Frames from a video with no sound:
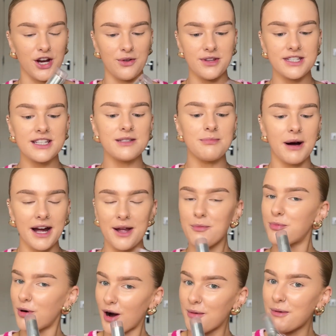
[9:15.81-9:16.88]
This is my
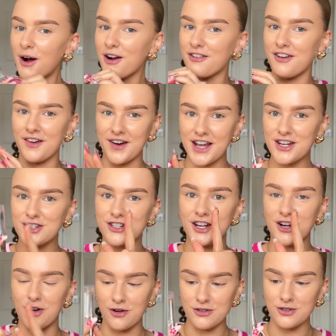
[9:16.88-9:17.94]
Primark foundation and
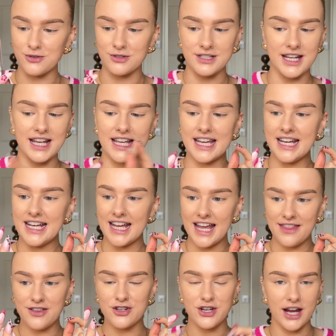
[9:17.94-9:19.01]
contour stick in
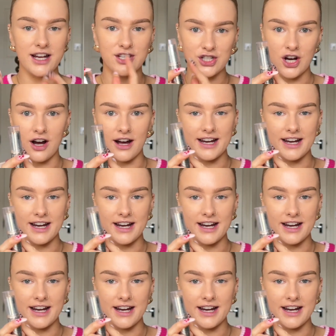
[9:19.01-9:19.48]
the shade Chai.